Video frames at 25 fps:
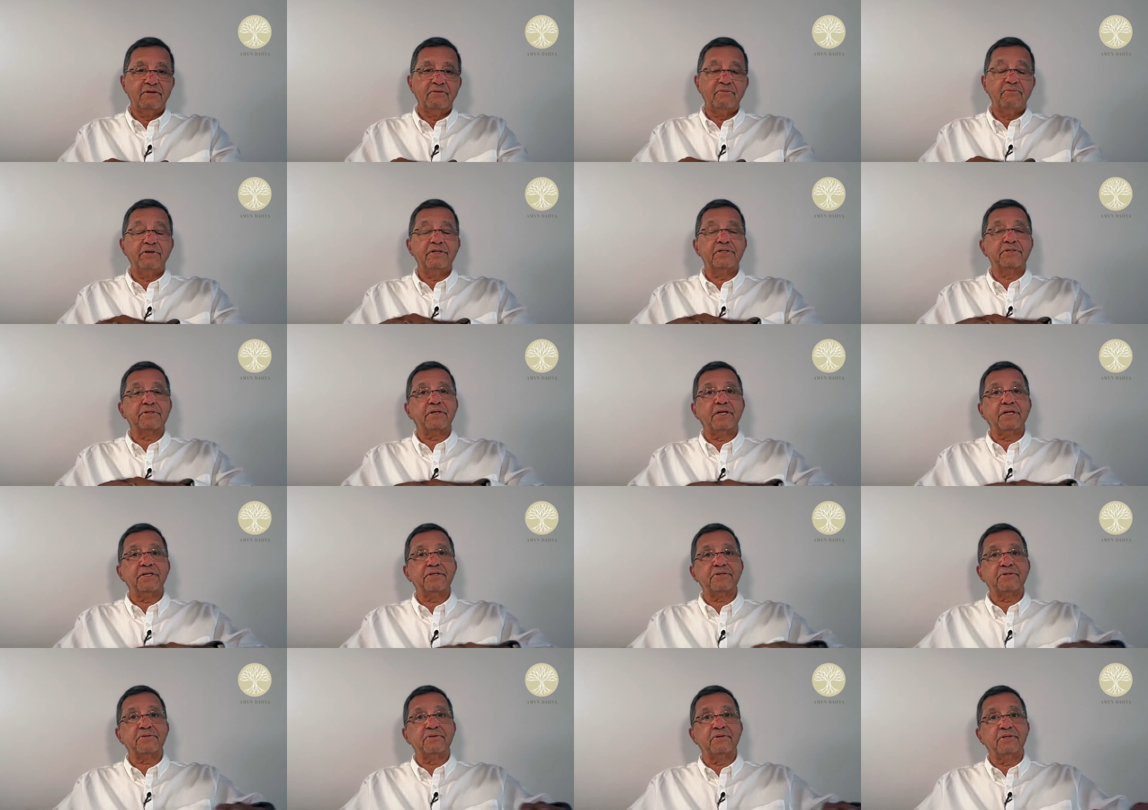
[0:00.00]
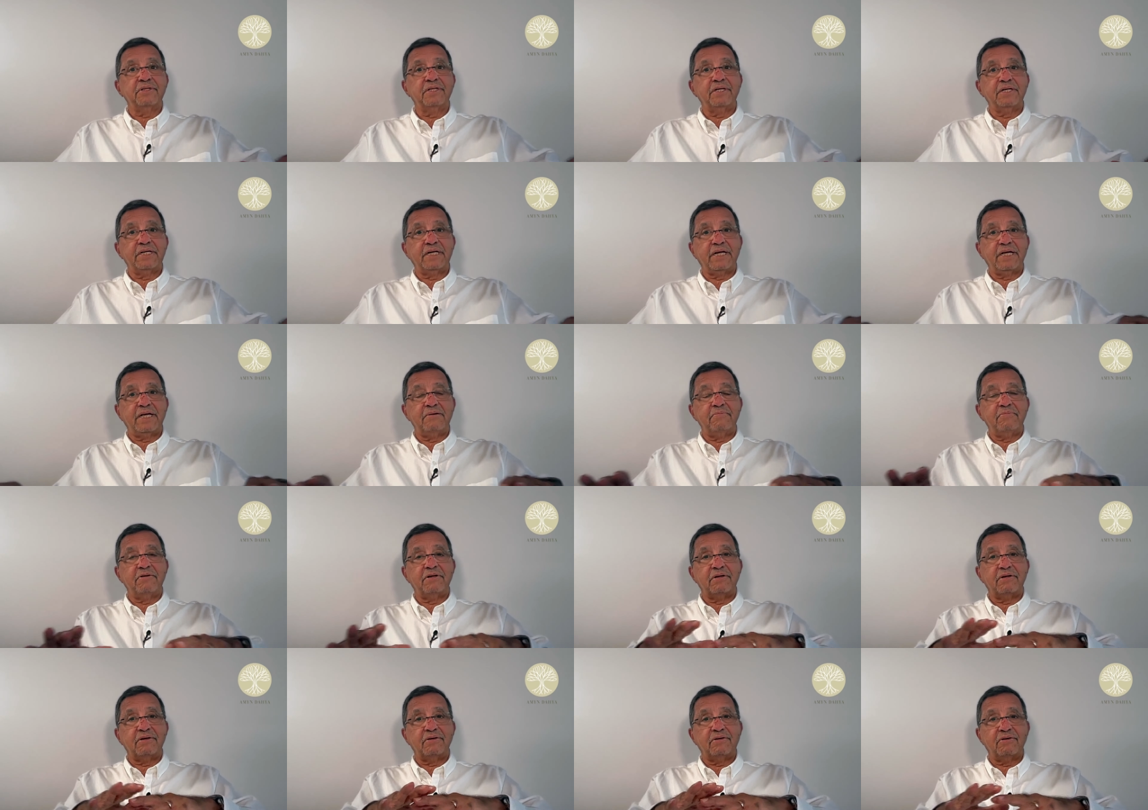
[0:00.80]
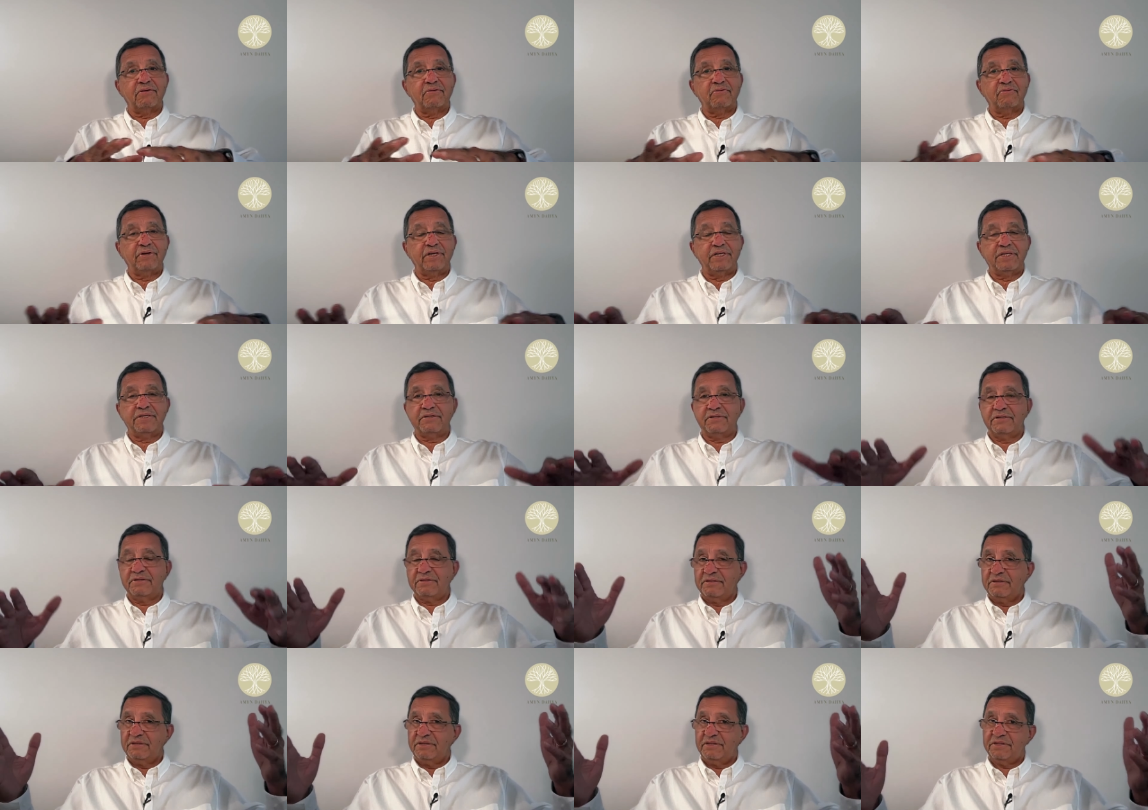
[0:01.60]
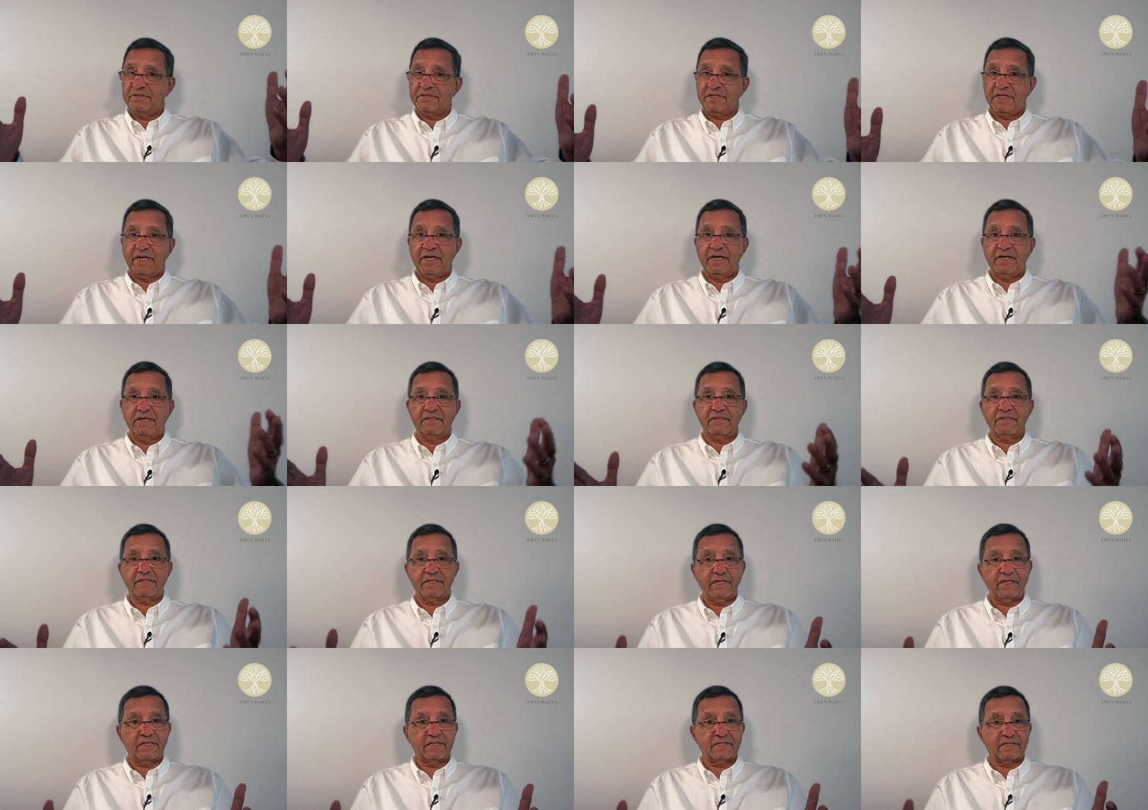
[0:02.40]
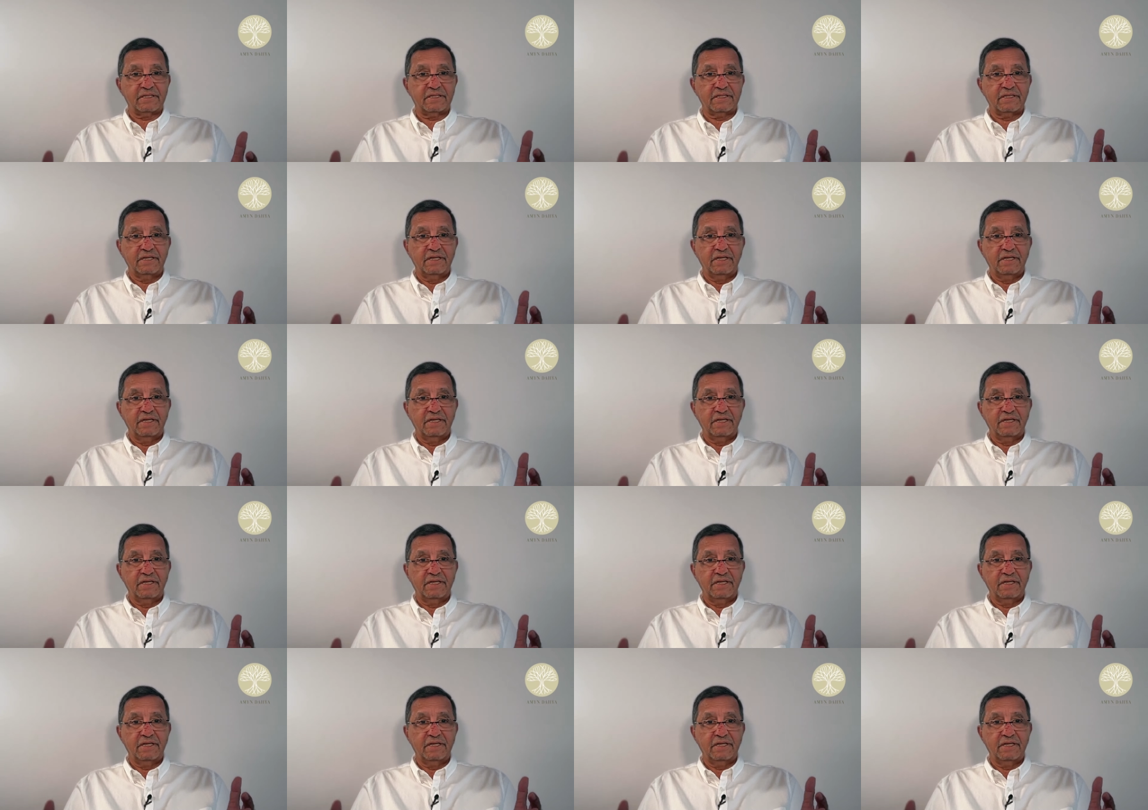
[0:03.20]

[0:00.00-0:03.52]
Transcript: which rests on the table on which the scale sits.